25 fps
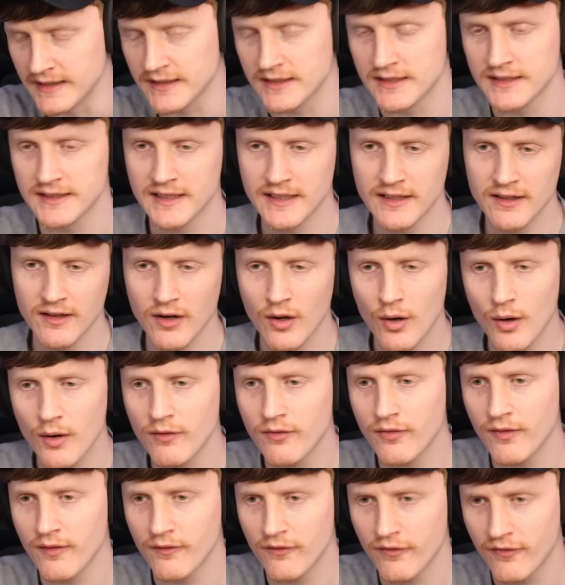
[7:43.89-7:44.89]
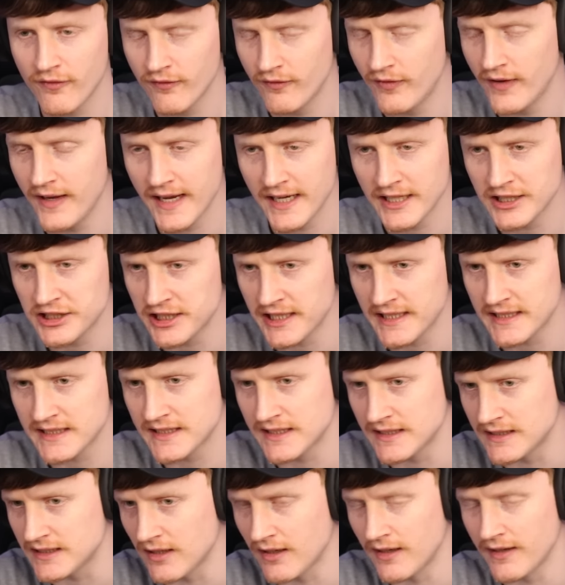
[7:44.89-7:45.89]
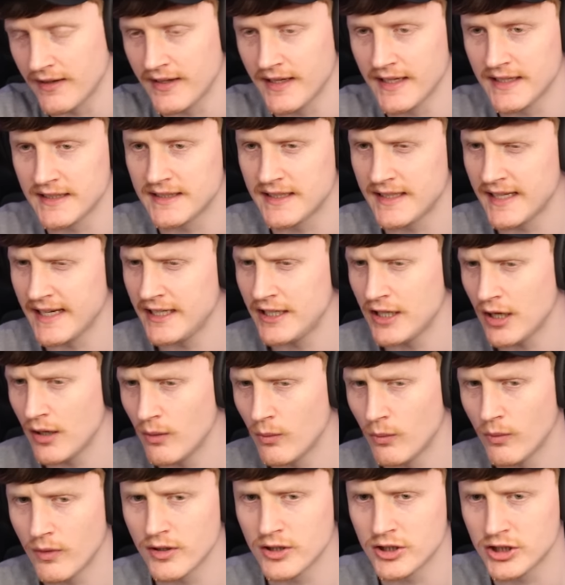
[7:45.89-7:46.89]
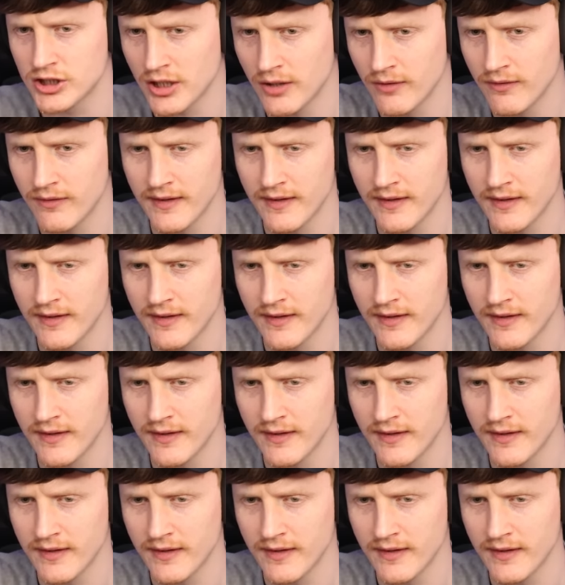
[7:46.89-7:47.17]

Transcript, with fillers: because in a lot of VHSs like this, they don't want to show.